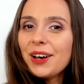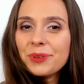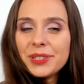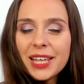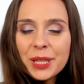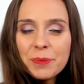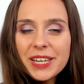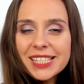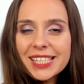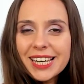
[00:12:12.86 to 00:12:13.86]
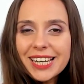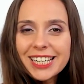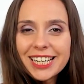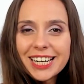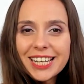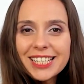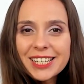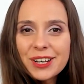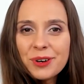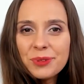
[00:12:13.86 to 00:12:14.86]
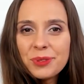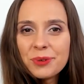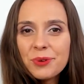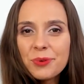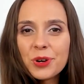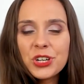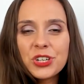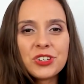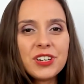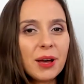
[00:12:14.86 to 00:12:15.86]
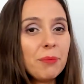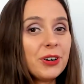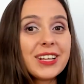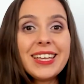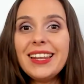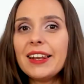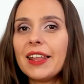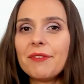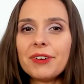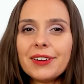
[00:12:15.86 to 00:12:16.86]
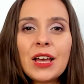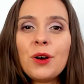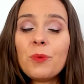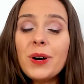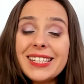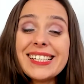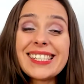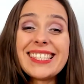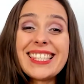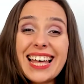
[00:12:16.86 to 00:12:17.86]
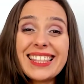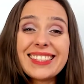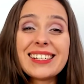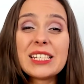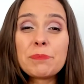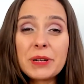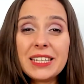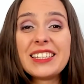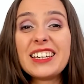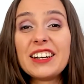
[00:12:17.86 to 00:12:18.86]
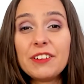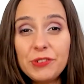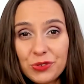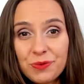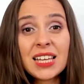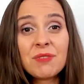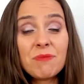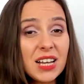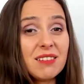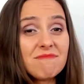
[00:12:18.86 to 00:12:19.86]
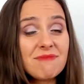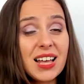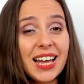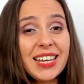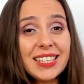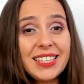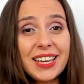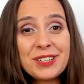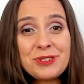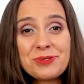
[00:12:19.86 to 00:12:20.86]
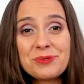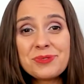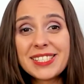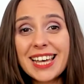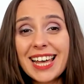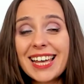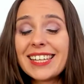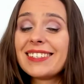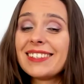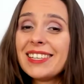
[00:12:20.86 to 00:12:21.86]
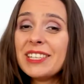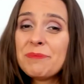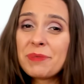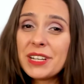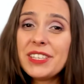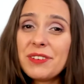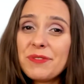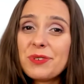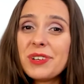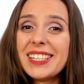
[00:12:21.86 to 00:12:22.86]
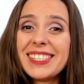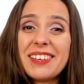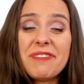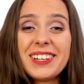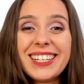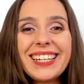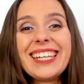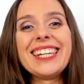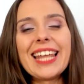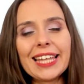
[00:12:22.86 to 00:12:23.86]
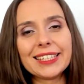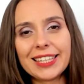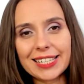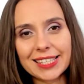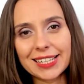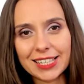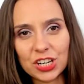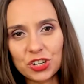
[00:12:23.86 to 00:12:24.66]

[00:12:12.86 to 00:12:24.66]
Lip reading: that being said, let's go to question number 11. What is not a sprint review? Well, I can tell you that the sprint review is definitely not a testing session.